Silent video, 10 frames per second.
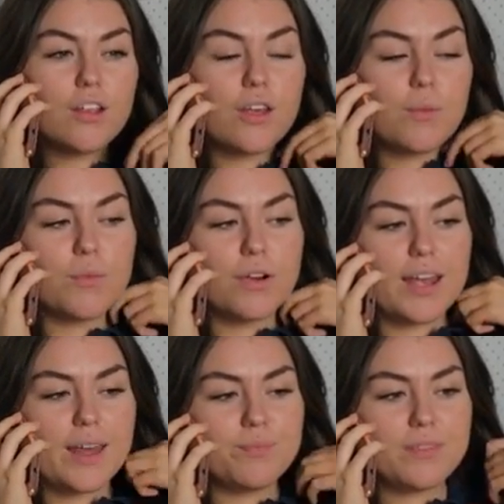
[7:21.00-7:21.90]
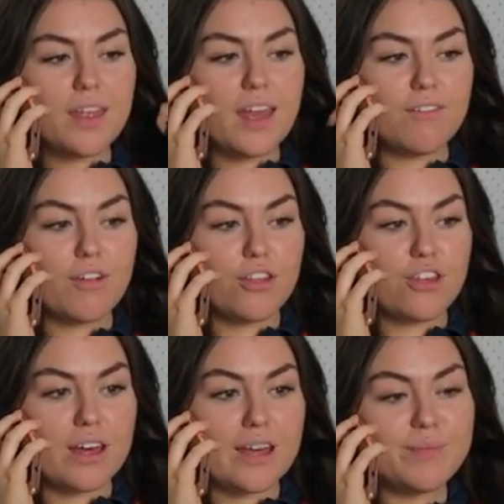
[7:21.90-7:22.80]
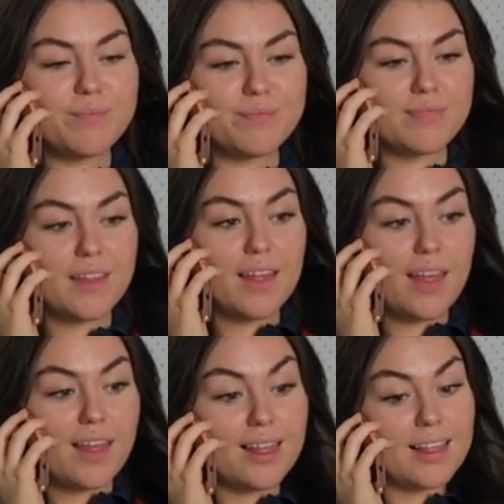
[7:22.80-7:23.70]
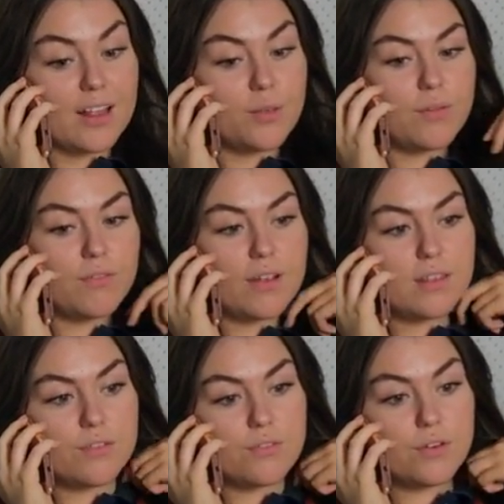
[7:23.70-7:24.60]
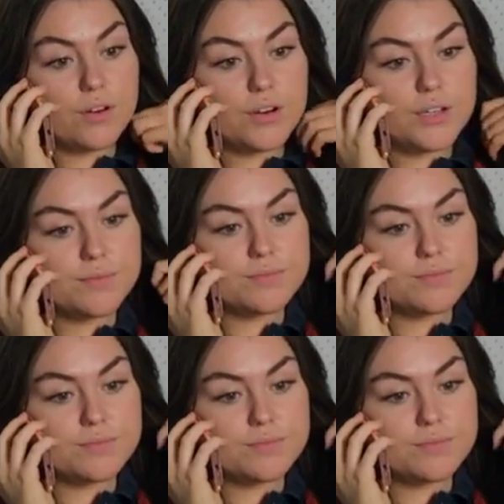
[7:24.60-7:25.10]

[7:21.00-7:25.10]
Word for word: Don't worry, I've got you. That's what friends are for.